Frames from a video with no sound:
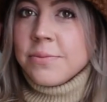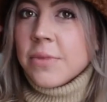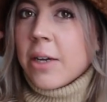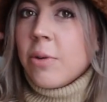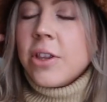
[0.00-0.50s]

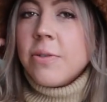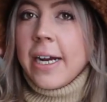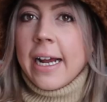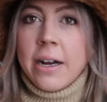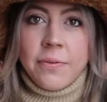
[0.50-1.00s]
like with the
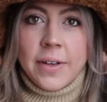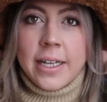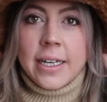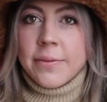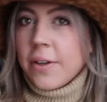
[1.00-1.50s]
right
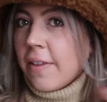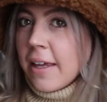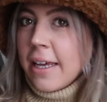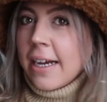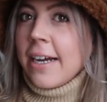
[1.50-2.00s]
outfit and everything,
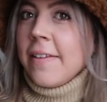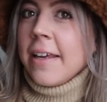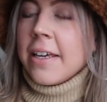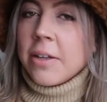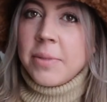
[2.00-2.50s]
I
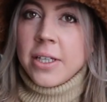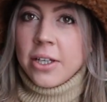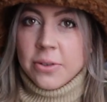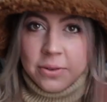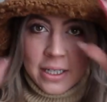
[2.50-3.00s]
think it could be
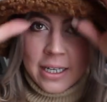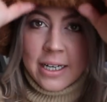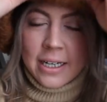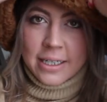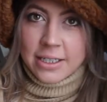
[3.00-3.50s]
cute.
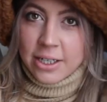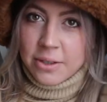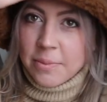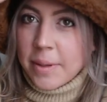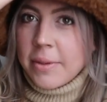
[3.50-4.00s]
You
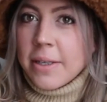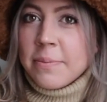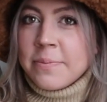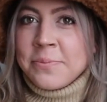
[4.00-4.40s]
know, maybe,